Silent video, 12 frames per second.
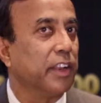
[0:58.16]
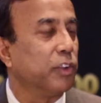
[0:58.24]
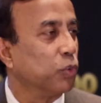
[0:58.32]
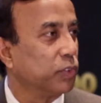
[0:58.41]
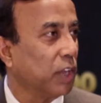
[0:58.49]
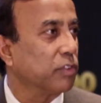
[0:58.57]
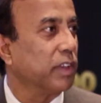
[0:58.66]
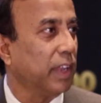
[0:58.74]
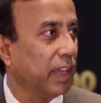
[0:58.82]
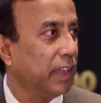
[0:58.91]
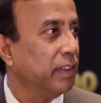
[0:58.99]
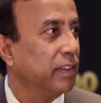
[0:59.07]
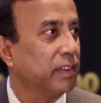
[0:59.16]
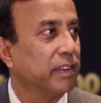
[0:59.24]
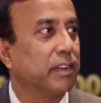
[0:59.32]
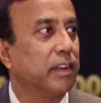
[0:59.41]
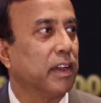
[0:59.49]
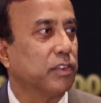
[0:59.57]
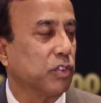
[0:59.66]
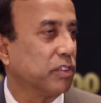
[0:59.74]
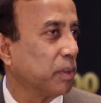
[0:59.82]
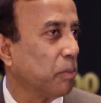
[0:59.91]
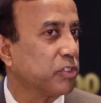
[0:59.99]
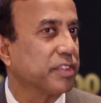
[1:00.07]
in 2009, so
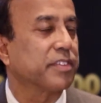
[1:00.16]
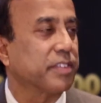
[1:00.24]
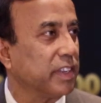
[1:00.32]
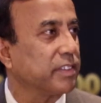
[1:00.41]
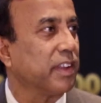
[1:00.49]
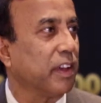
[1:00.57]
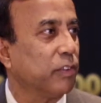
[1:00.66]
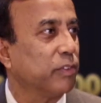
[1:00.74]
it's about 6 years now.